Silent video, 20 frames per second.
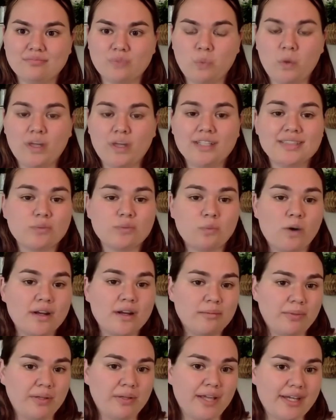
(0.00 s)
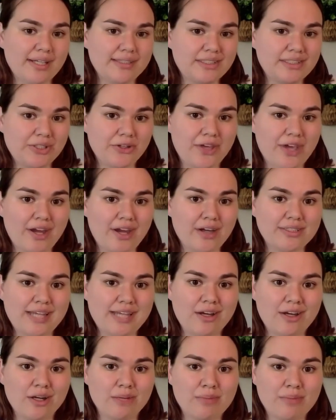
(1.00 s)
what is one place your
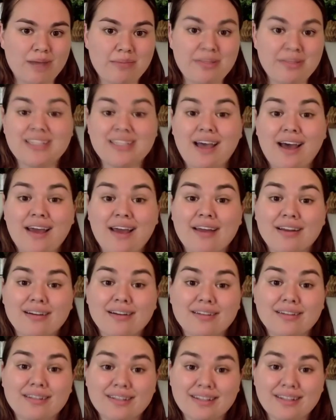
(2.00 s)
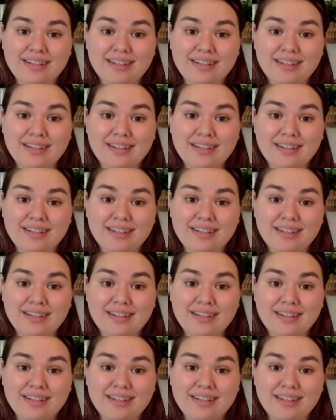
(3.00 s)
caretaker might be tired,